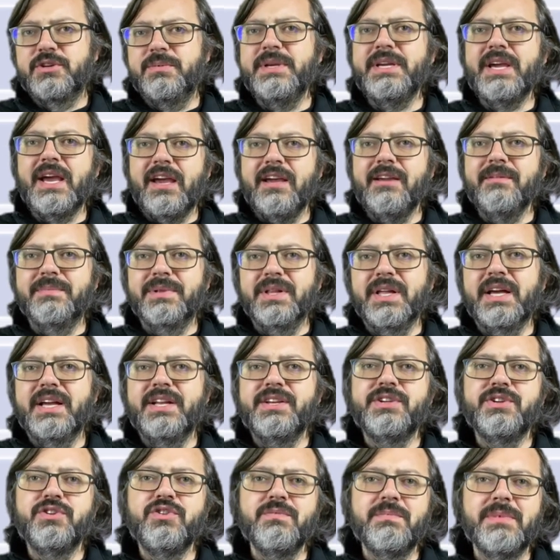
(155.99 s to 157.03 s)
to be A
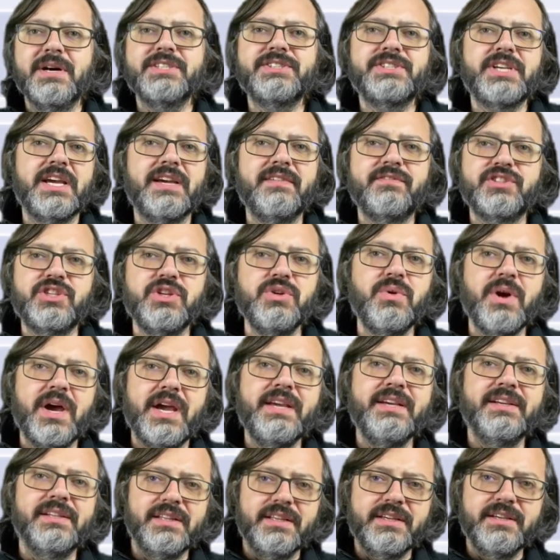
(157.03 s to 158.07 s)
blood, you must have 2
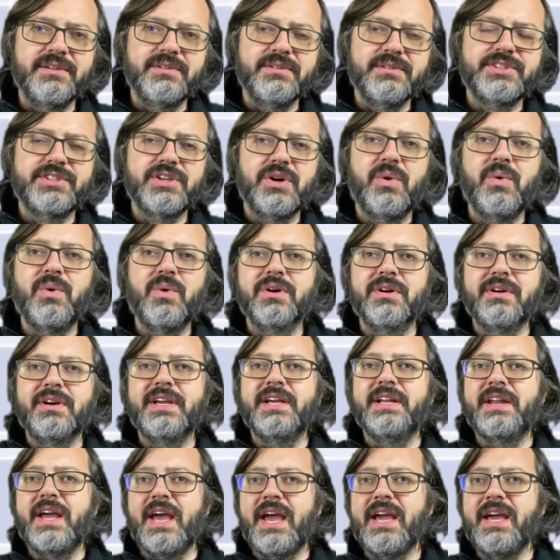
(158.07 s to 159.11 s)
A alleles or
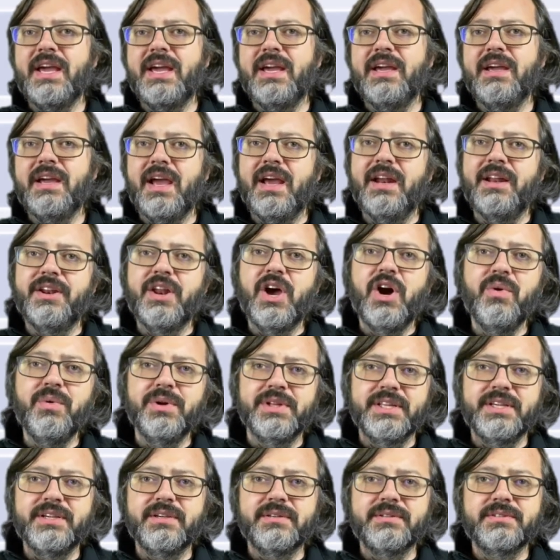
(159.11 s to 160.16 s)
an A and an O
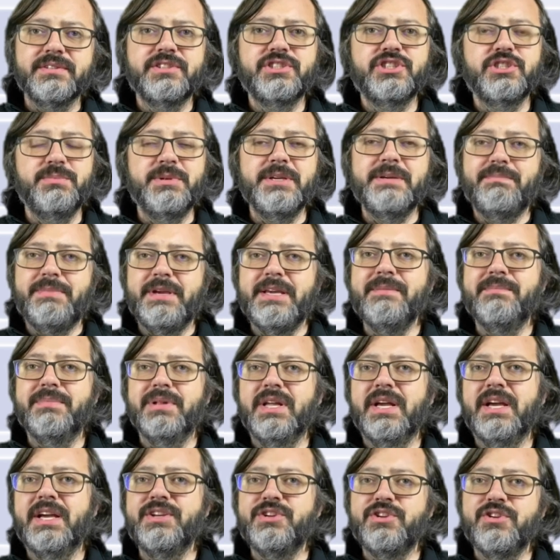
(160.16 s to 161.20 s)
allele. To be B
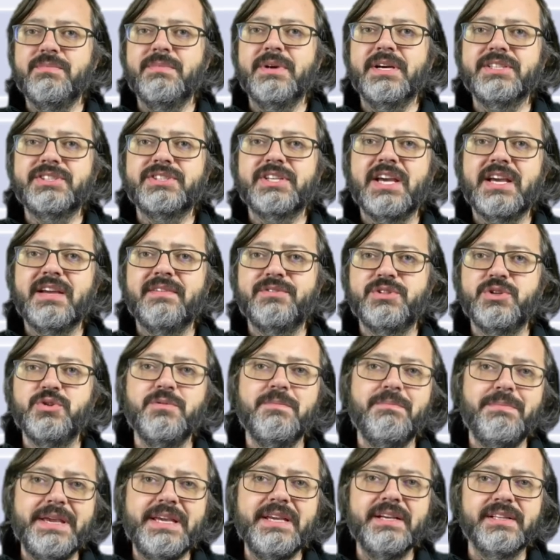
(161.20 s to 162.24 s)
blood, you must have
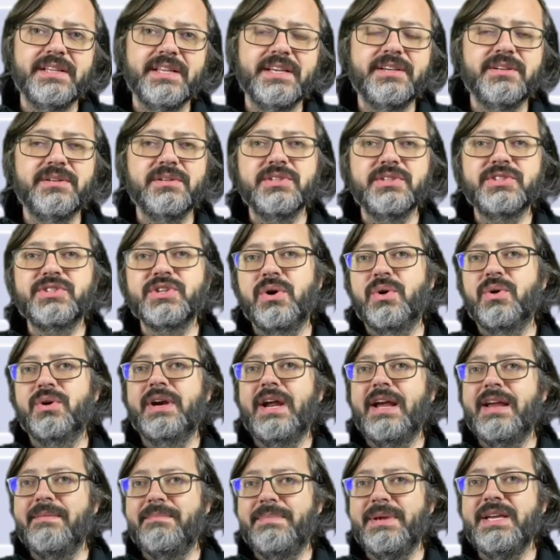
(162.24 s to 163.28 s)
2 B alleles or
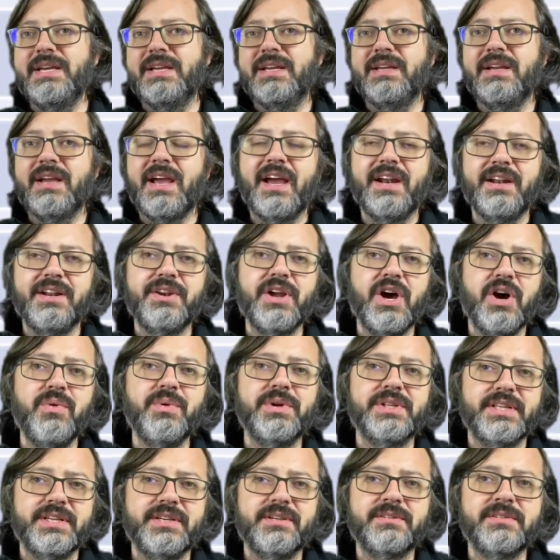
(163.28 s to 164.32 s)
a B and an O
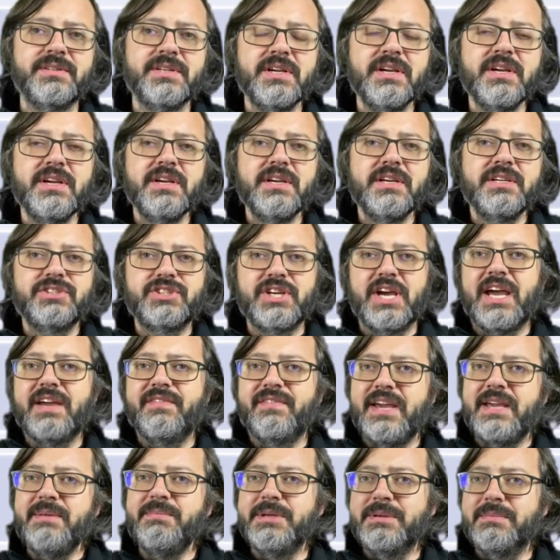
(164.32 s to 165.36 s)
allele. To have
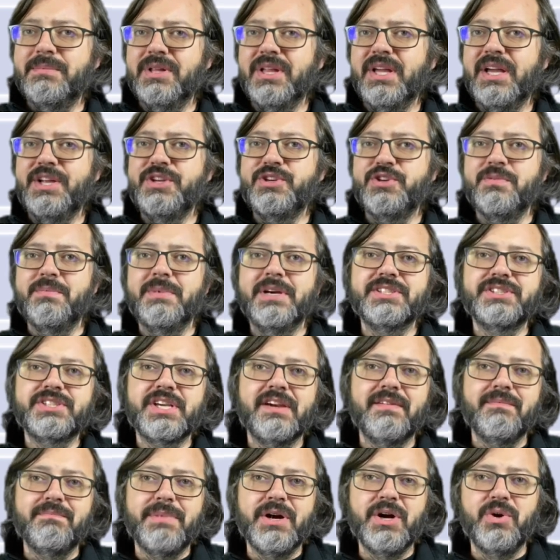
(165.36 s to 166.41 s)
AB blood, you must
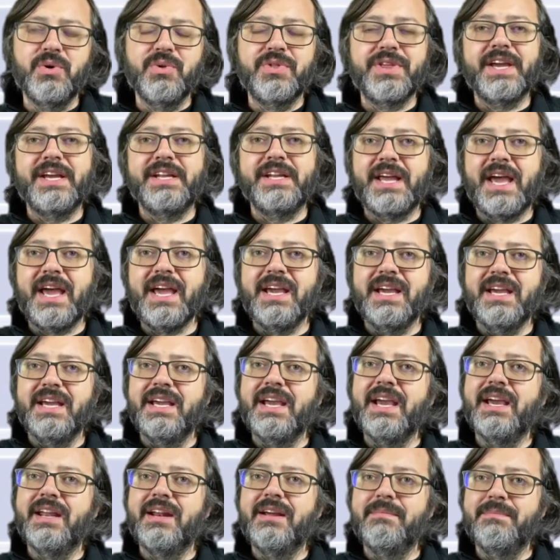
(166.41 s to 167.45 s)
have both an A
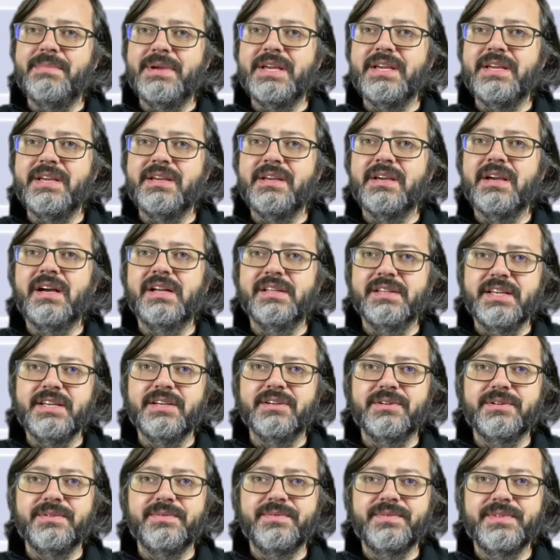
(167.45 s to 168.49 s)
and a B
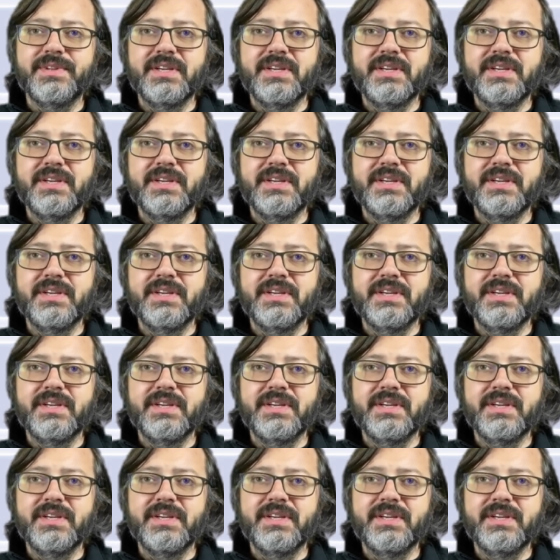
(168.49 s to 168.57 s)
allele.